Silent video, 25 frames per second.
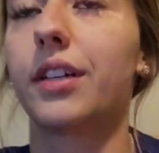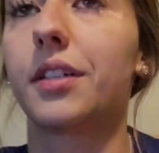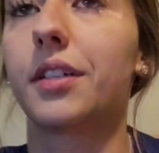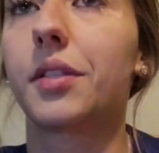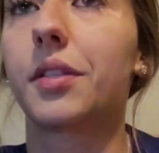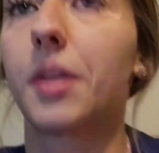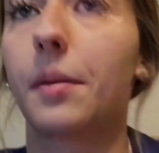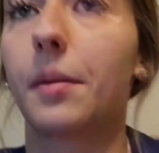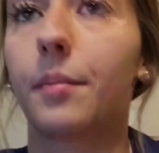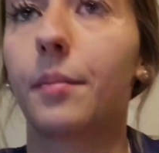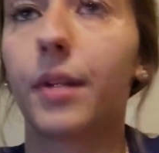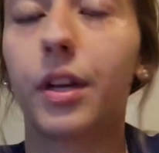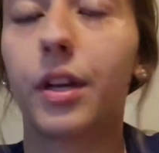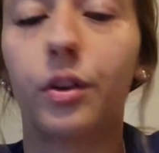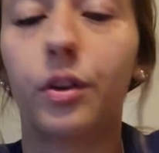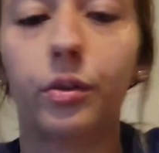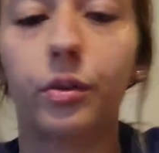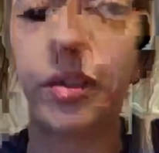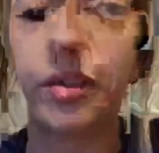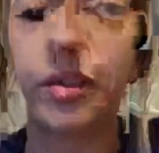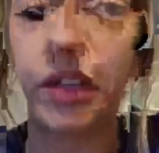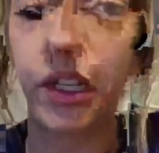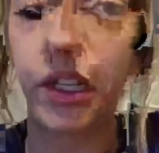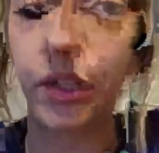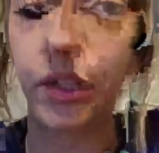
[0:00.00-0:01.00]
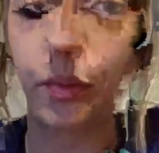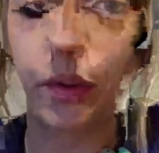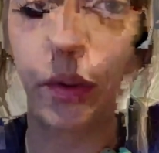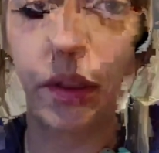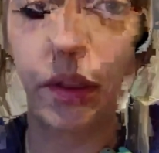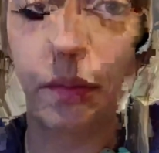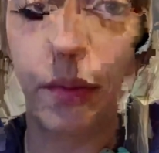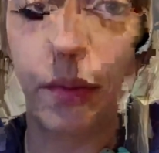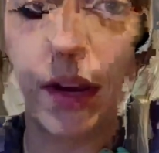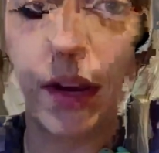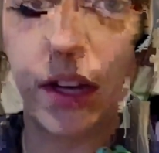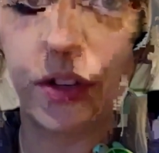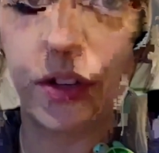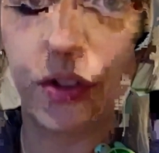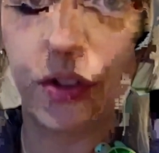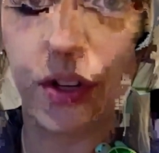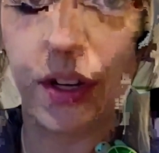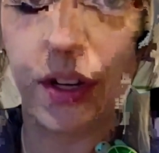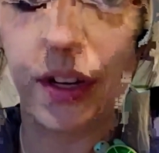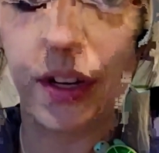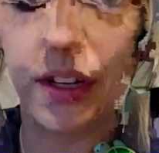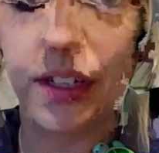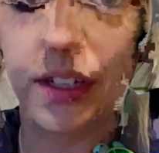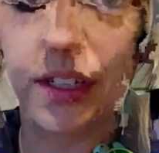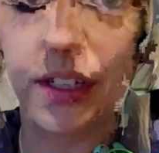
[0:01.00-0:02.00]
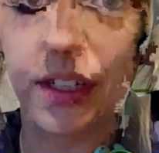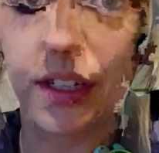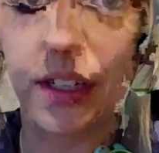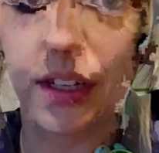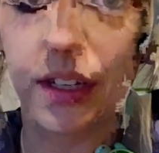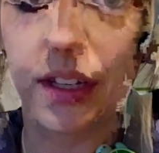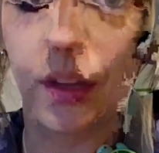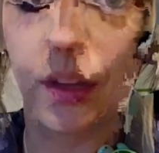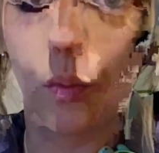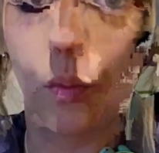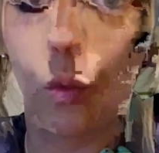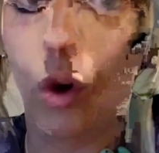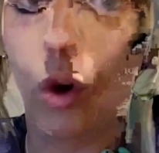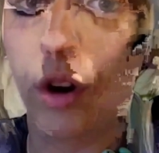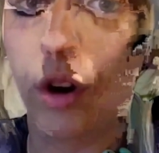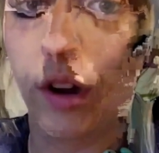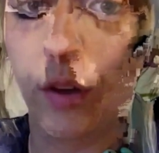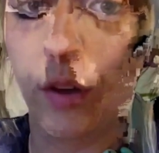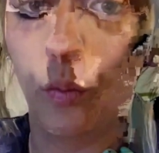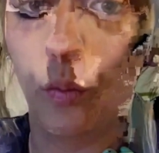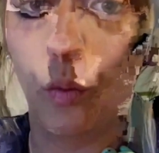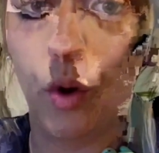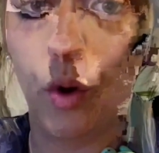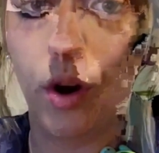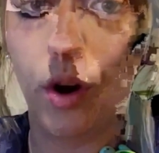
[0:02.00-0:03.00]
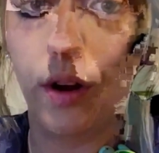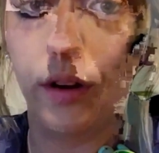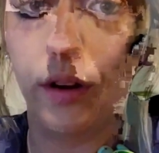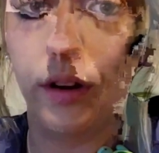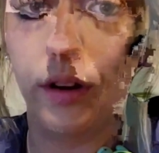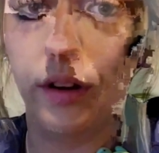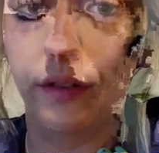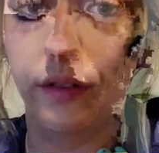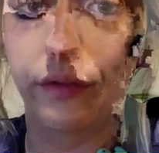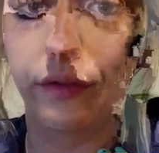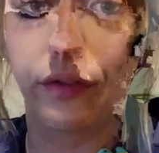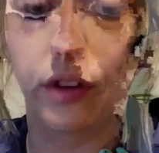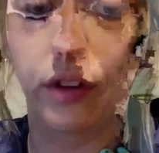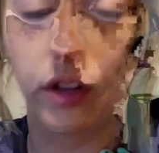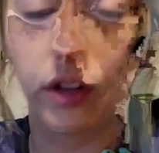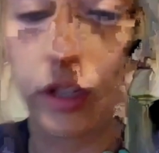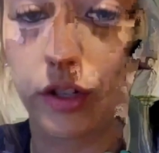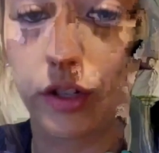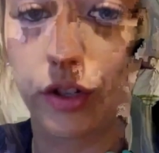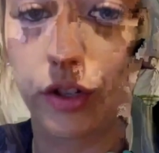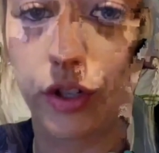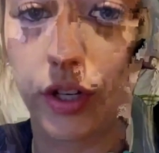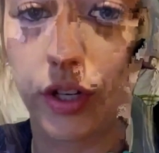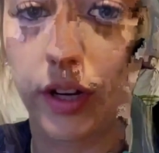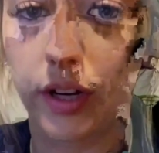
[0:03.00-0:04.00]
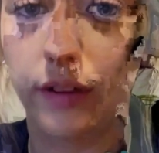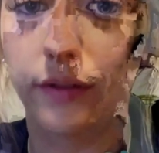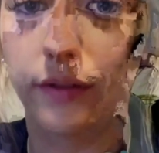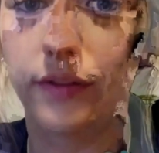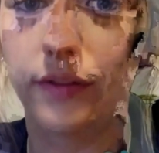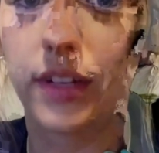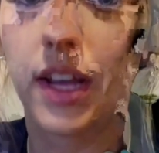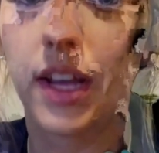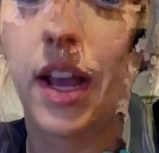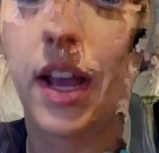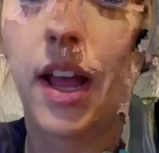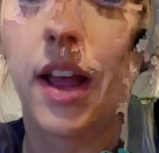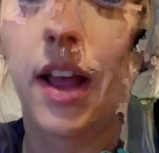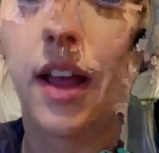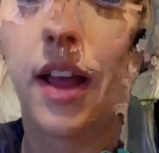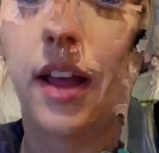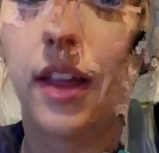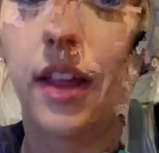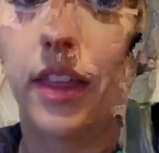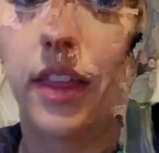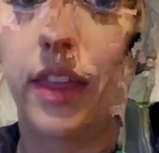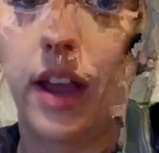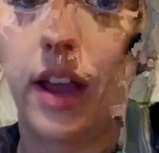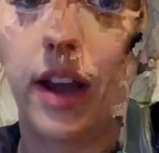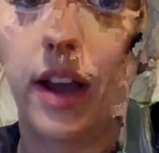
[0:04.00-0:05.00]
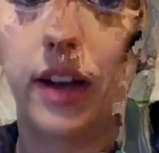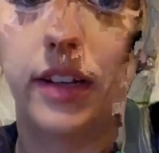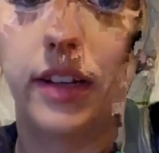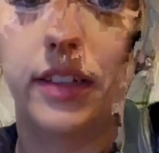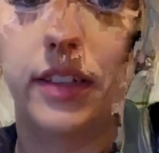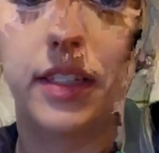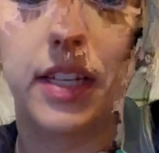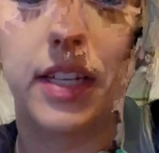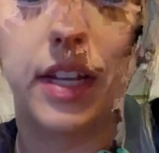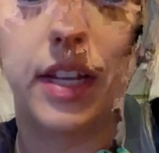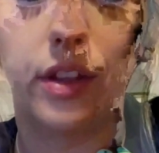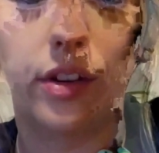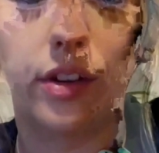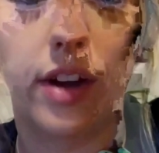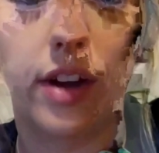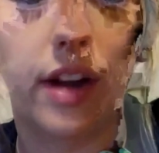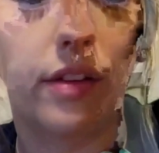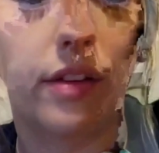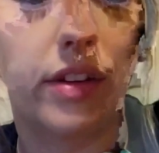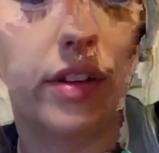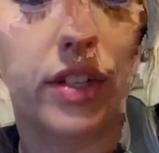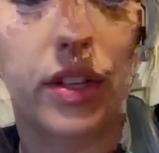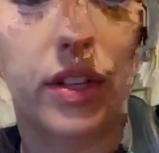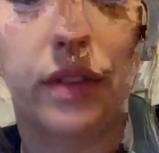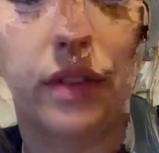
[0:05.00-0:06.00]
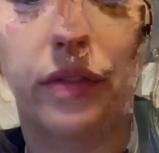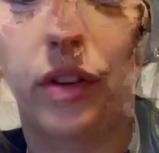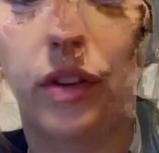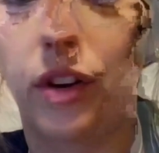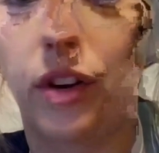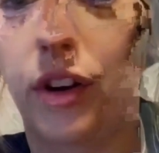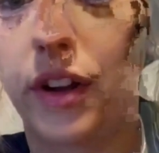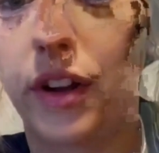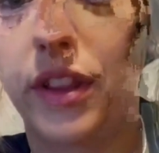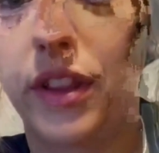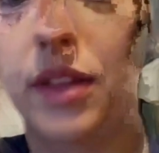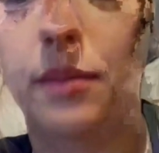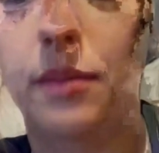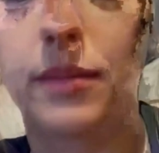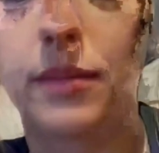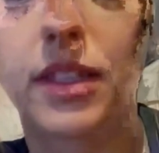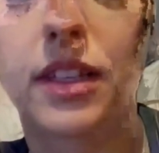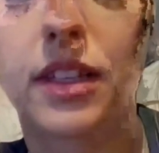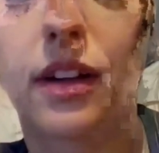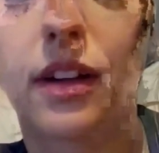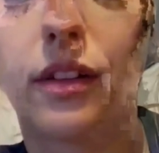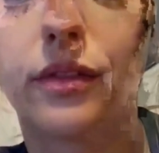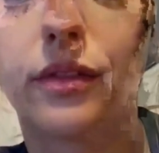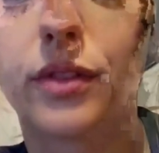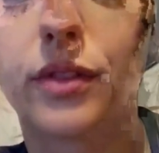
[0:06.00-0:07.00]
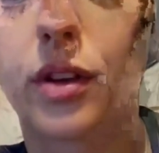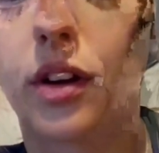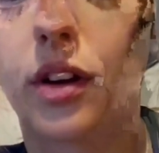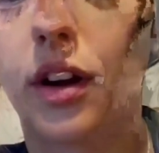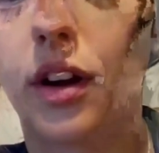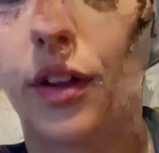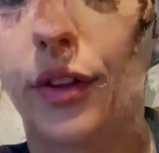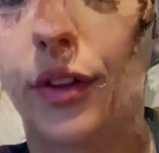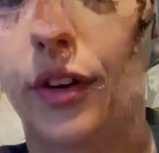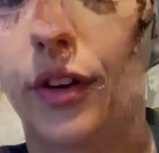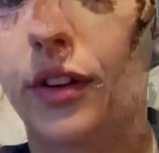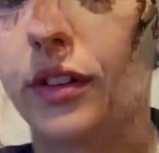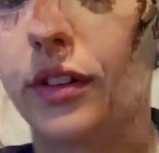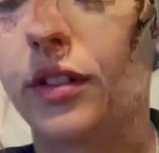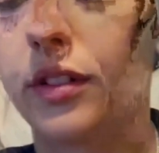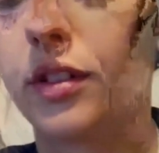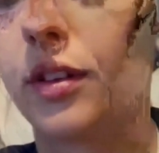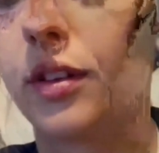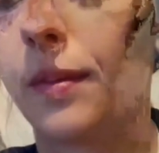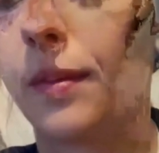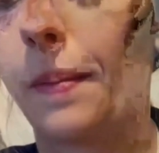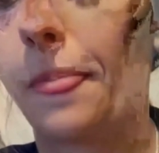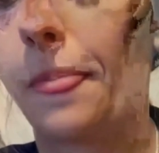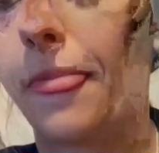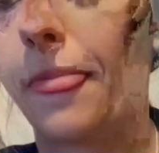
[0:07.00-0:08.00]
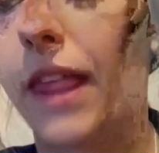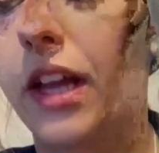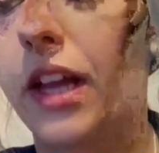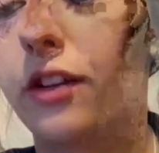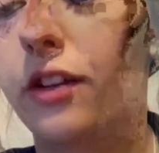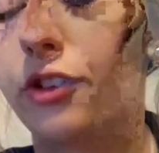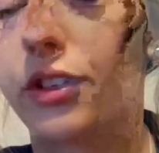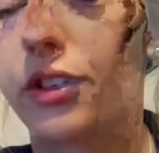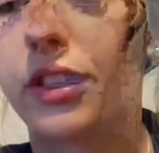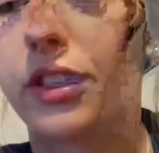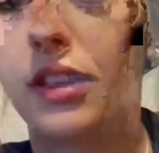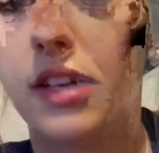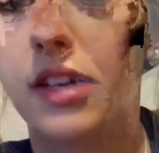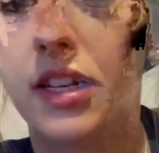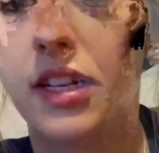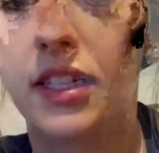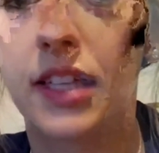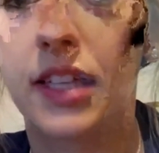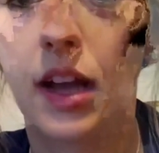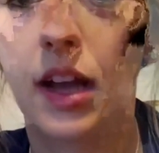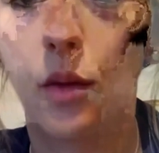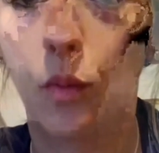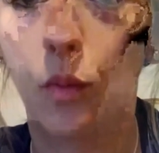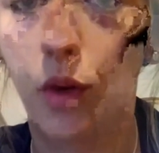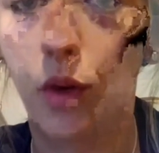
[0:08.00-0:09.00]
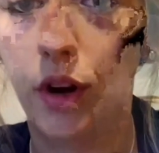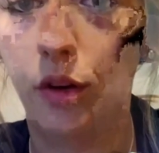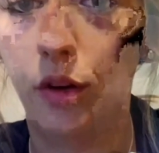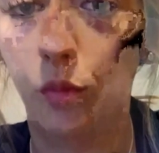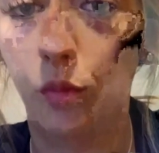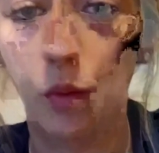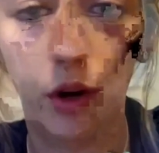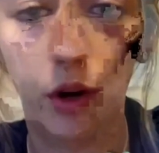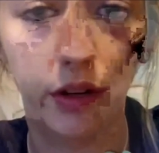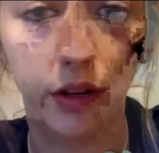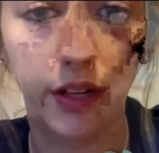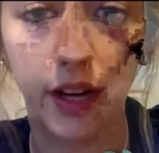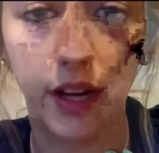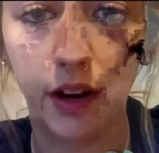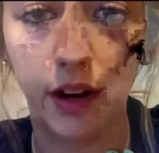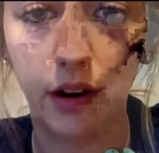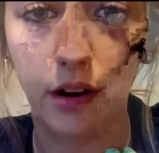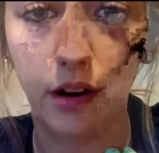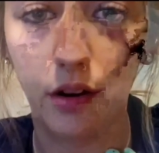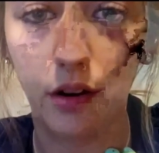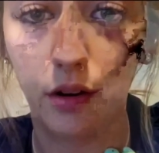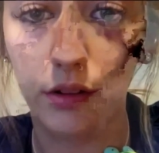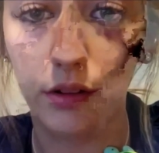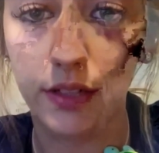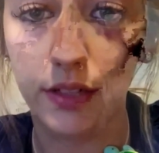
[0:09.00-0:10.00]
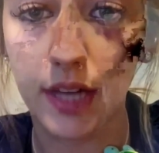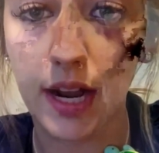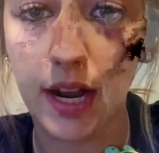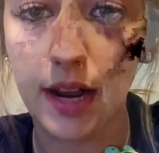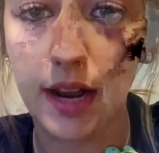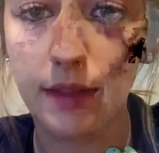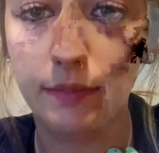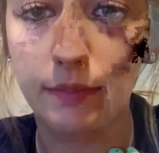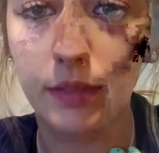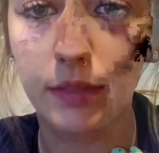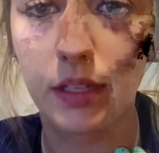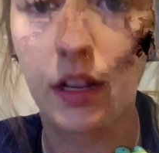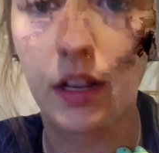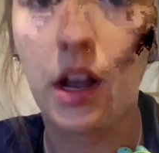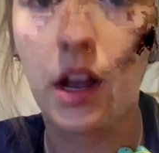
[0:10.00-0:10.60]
somebody who sits with a patient one-on-one for a shift that is either at risk of hurting themselves or others and just needs that one-on-one care at all times.